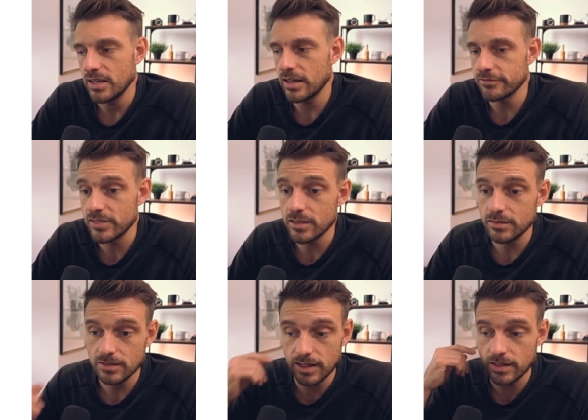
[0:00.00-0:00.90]
and I did
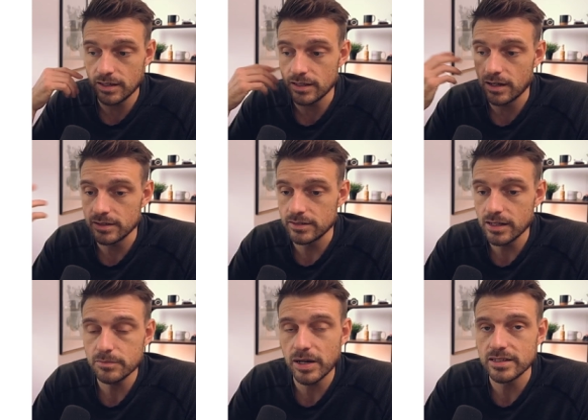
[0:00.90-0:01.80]
I, I, I
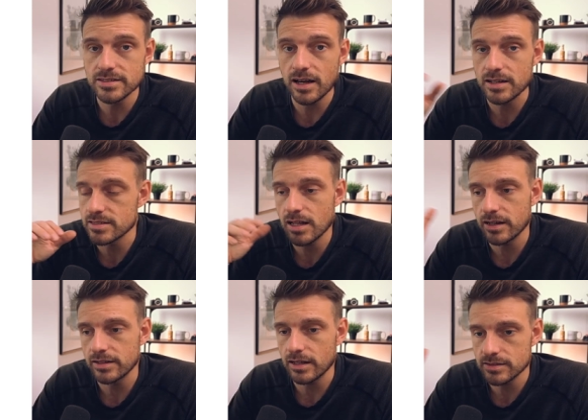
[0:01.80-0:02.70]
did it by design. It's
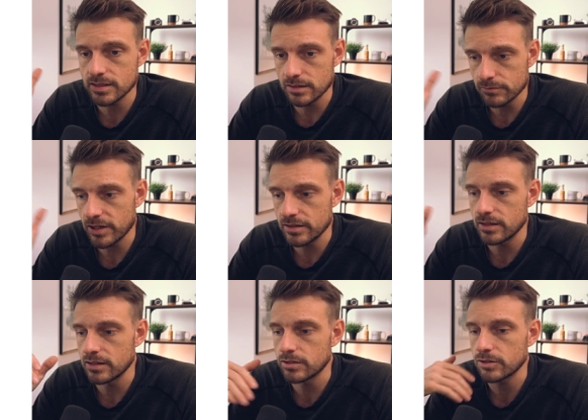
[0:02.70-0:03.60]
not an accident, right?
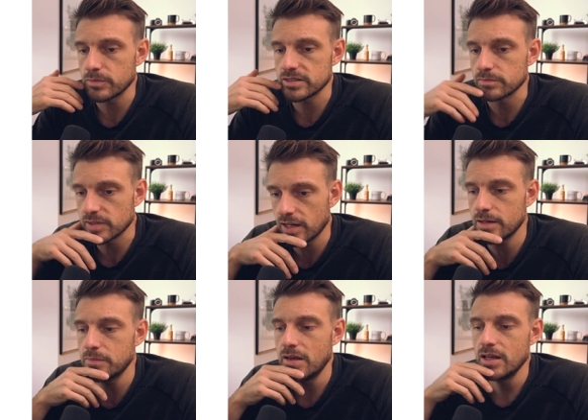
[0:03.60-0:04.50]
It took me some
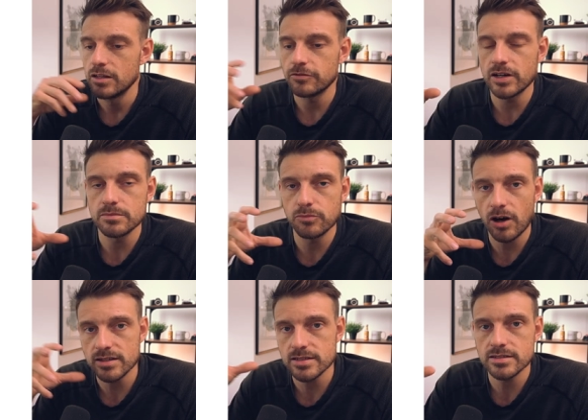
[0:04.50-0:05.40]
time, find
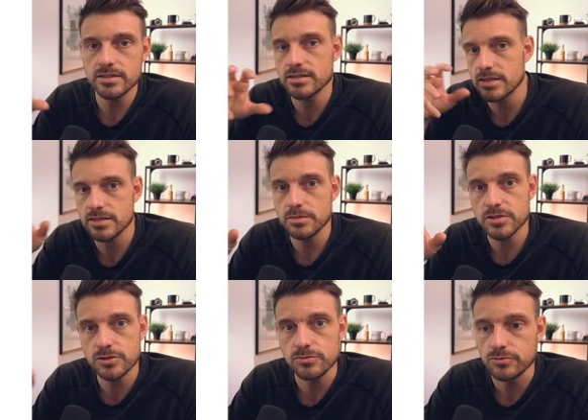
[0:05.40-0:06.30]
processes,
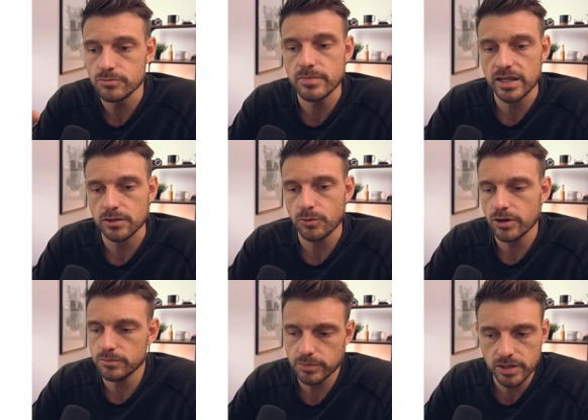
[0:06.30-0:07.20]
systems to make it
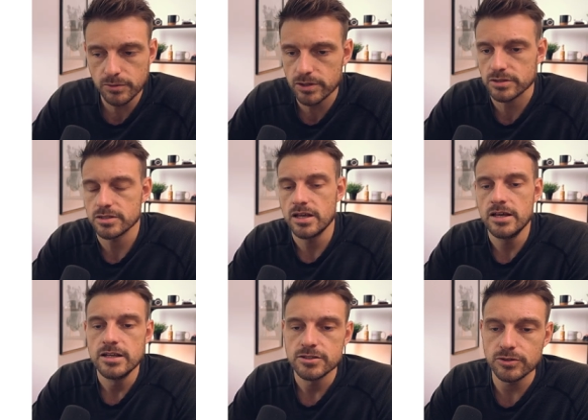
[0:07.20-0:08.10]
work, but it works.
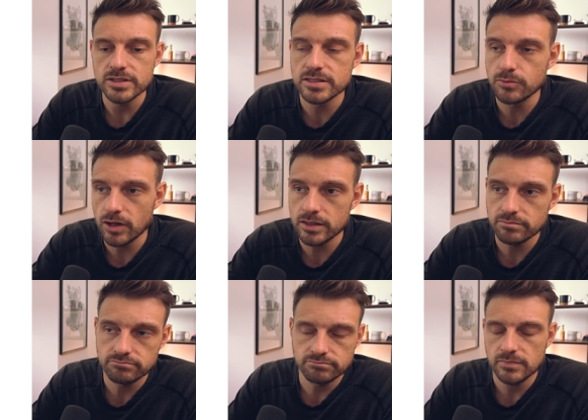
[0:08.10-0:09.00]
So this is what
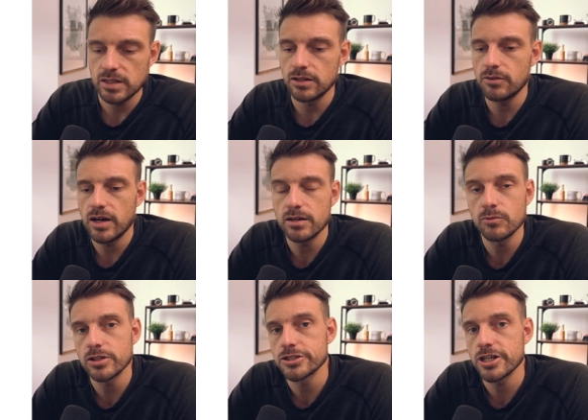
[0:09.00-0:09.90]
you know I
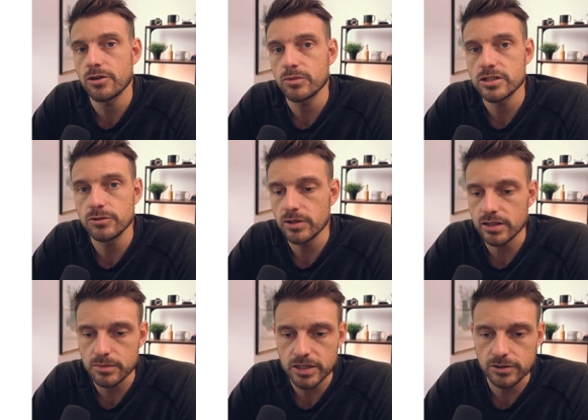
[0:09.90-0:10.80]
want to share with you a
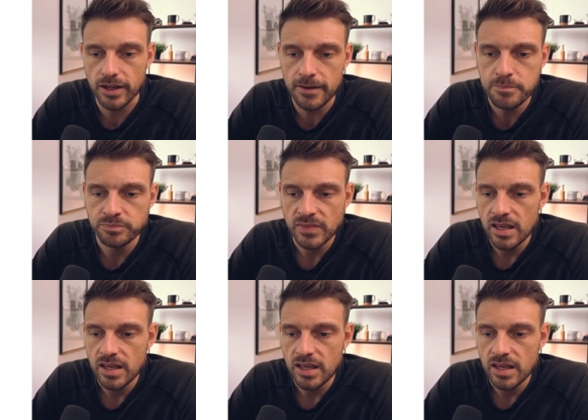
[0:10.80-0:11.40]
little bit today.